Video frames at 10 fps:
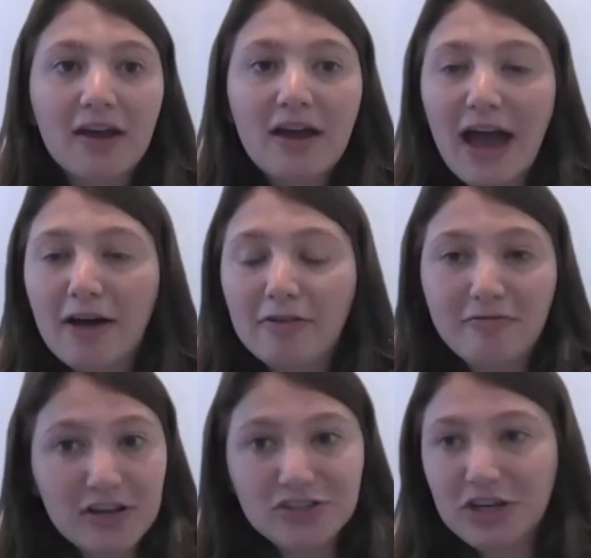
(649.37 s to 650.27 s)
how
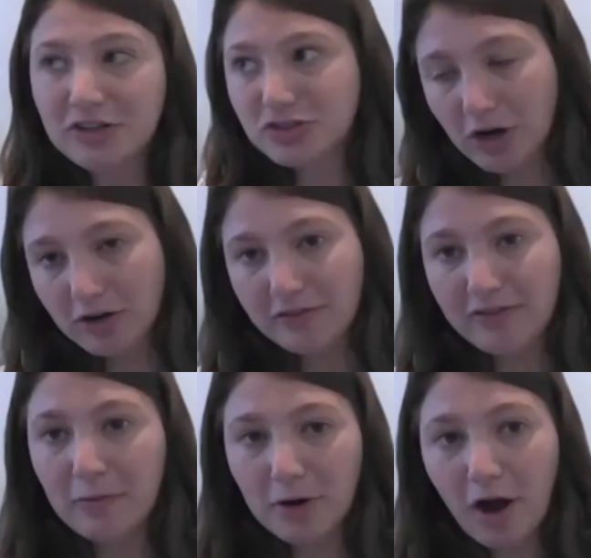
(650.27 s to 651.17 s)
fish and sharks
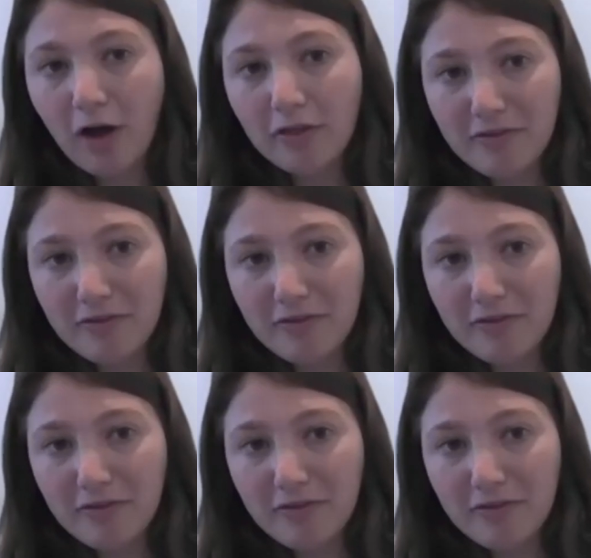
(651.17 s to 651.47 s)
that were on the